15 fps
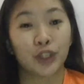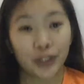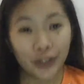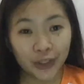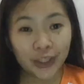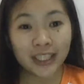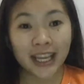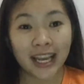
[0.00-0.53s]

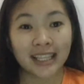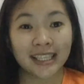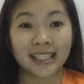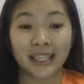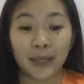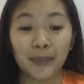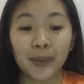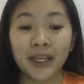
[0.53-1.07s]
Students
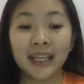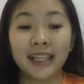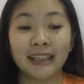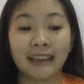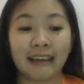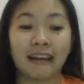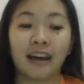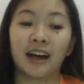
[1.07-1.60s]

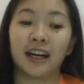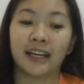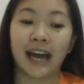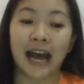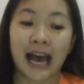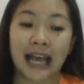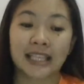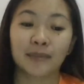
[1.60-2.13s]
typically are
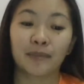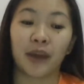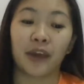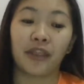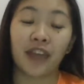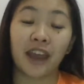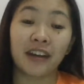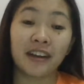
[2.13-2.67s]
asked by
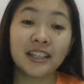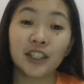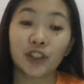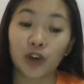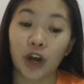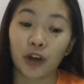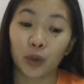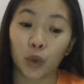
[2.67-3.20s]
their
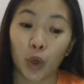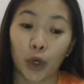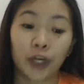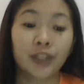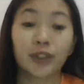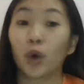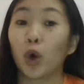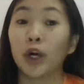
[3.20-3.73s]
instructors